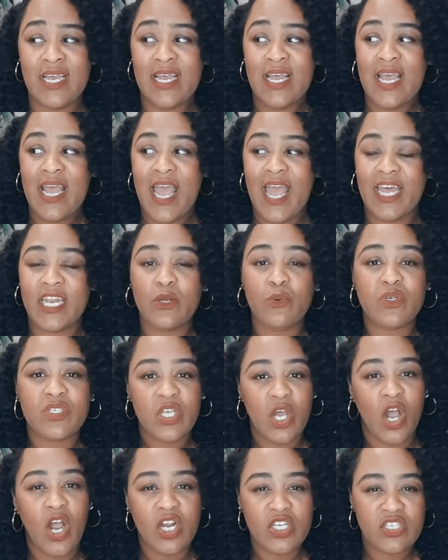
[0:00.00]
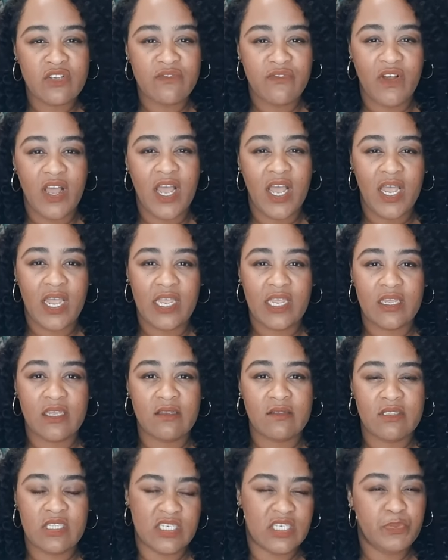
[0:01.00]
And it was hard to find
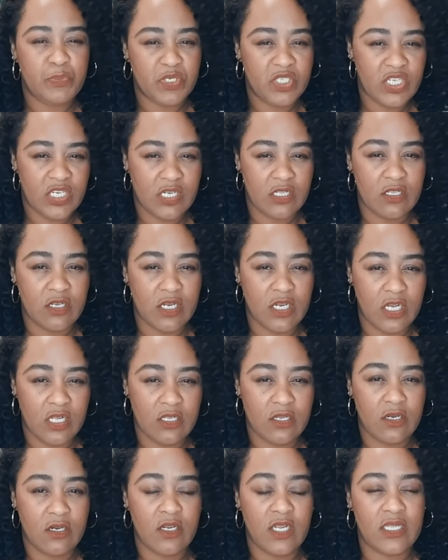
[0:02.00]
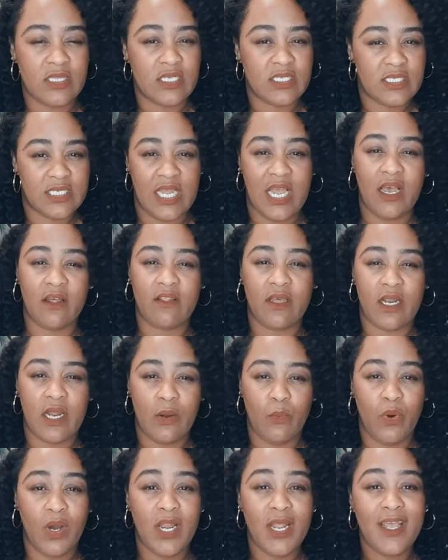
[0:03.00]
this particular color in the style that I
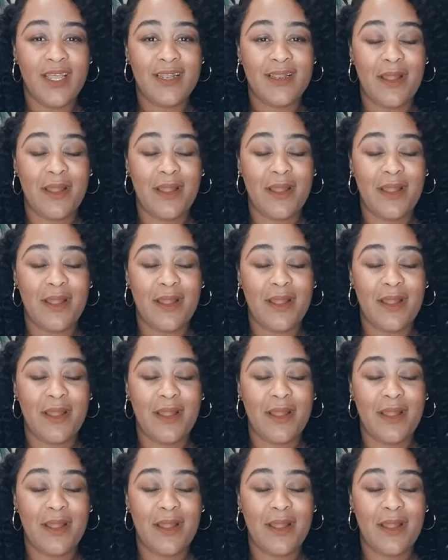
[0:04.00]
wanted,